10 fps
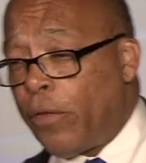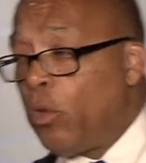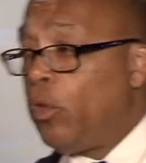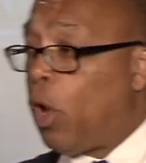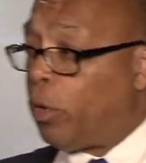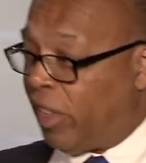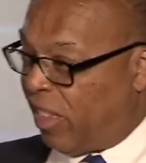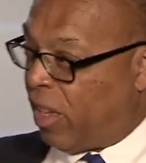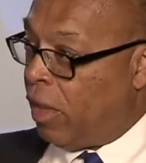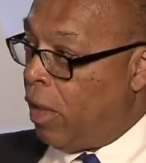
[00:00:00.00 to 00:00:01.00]
you
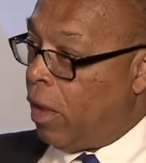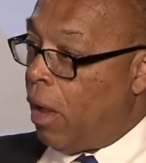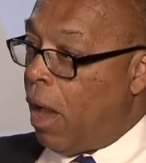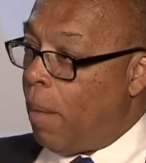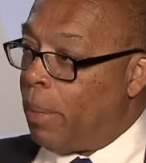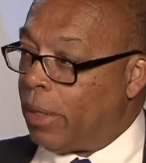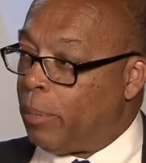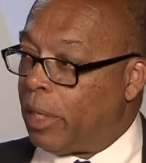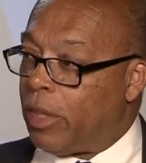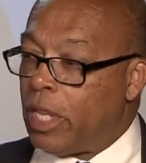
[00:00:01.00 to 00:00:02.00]
noticed, uh, but,
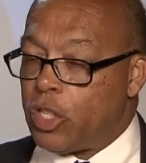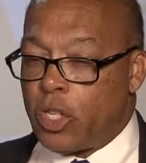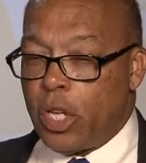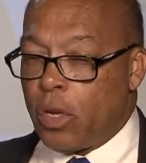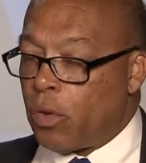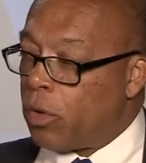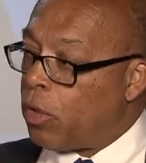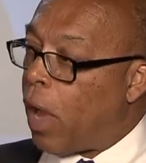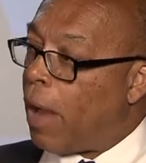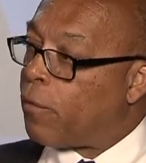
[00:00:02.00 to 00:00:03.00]
but this year, you
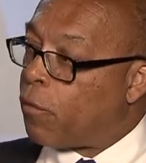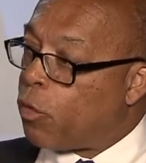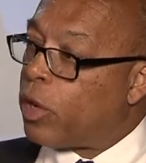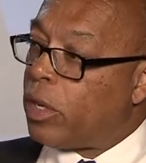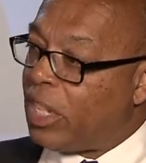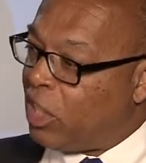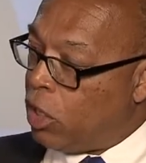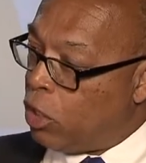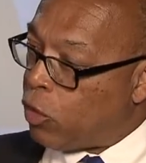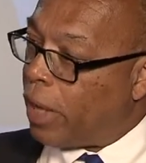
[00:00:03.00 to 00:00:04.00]
know, I really
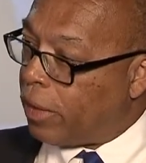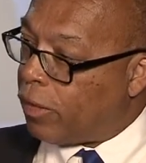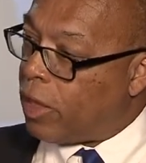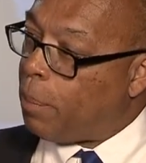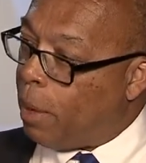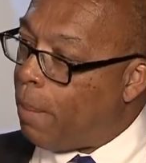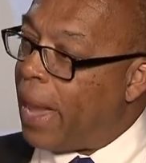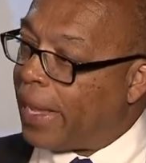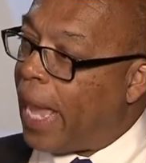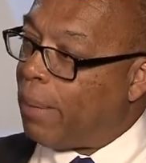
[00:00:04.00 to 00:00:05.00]
tried to step up
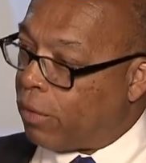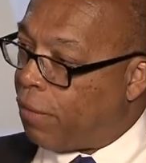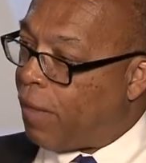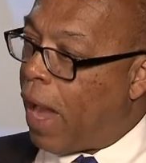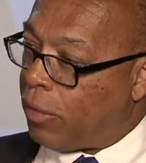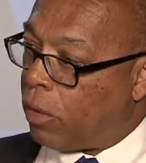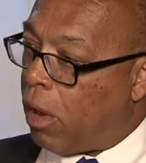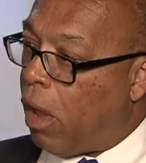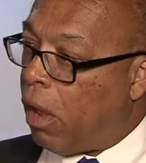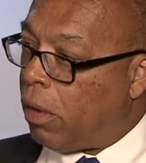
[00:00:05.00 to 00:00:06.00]
my game as a father in
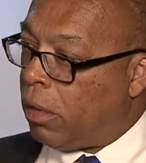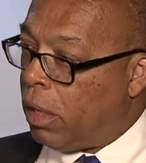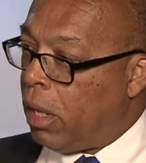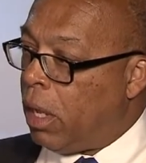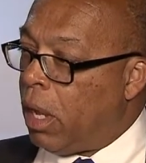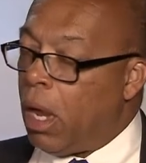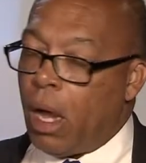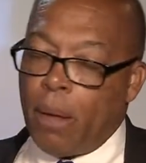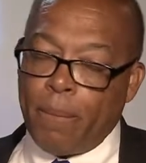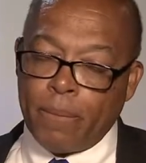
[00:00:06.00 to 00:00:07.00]
law. Um,